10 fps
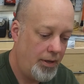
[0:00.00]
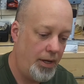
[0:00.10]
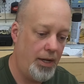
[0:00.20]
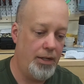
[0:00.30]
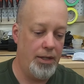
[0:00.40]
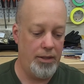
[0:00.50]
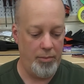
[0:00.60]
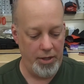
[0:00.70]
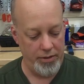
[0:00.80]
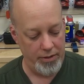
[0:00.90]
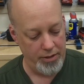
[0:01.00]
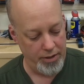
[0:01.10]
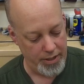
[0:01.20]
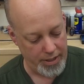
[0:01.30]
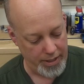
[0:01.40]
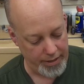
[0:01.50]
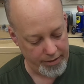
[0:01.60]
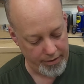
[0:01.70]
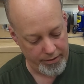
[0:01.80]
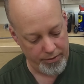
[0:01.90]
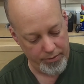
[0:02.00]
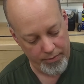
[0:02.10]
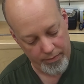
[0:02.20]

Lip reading: And to get the piece that you're going to connect it to,